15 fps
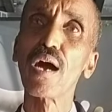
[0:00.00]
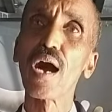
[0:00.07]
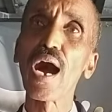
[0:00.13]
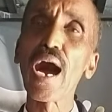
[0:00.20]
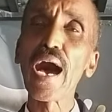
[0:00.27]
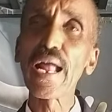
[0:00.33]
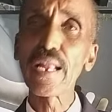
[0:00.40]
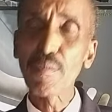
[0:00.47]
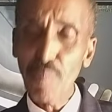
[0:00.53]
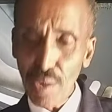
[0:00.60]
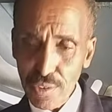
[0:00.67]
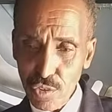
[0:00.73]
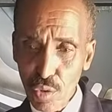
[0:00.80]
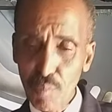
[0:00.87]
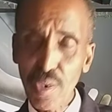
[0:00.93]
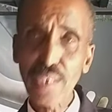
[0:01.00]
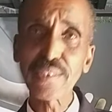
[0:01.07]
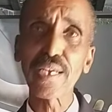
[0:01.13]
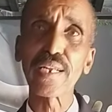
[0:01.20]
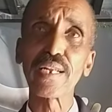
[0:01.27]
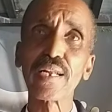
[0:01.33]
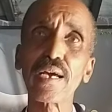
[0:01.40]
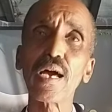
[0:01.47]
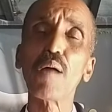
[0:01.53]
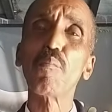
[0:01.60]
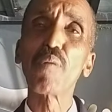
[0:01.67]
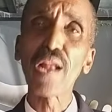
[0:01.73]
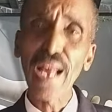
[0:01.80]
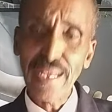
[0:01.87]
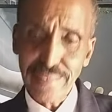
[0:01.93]
and plus nominated,
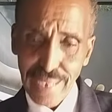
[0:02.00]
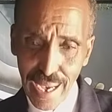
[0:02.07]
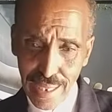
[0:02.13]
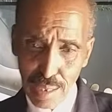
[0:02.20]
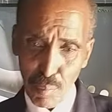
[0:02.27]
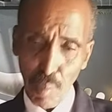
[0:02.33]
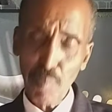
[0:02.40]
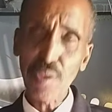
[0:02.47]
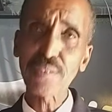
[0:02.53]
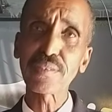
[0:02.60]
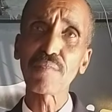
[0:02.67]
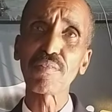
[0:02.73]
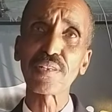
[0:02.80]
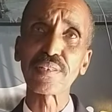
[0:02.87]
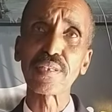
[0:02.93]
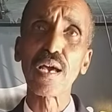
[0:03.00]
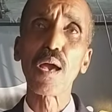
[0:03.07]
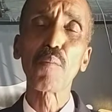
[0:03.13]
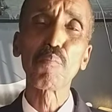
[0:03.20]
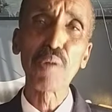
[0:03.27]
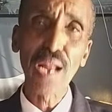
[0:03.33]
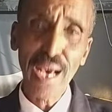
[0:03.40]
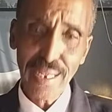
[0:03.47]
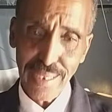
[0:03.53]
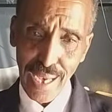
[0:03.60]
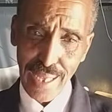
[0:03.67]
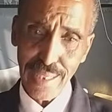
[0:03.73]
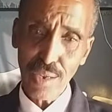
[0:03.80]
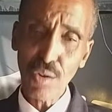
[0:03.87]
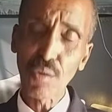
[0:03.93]
plus other public servants, but
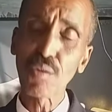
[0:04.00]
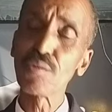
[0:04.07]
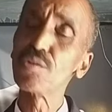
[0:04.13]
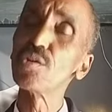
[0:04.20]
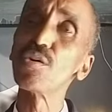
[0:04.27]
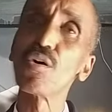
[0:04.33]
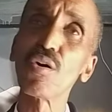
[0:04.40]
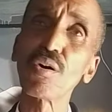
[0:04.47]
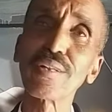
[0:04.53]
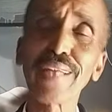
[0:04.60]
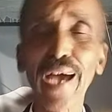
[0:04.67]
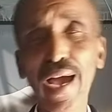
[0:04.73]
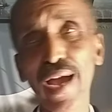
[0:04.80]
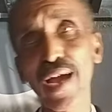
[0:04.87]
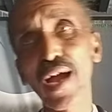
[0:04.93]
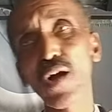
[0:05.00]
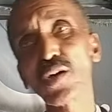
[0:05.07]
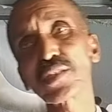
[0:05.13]
other, they are our